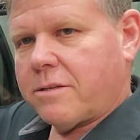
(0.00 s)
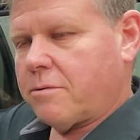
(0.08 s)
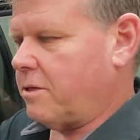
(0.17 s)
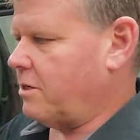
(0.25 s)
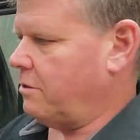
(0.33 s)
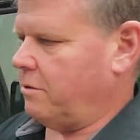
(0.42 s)
So
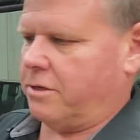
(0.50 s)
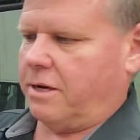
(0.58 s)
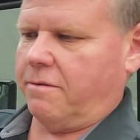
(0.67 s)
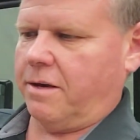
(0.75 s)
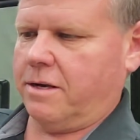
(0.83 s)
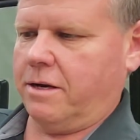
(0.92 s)
what you're doing is you
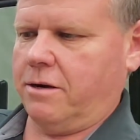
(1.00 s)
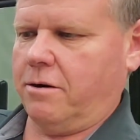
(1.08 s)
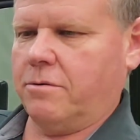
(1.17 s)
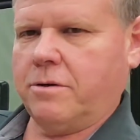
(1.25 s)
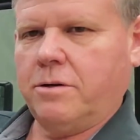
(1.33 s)
have that cut out,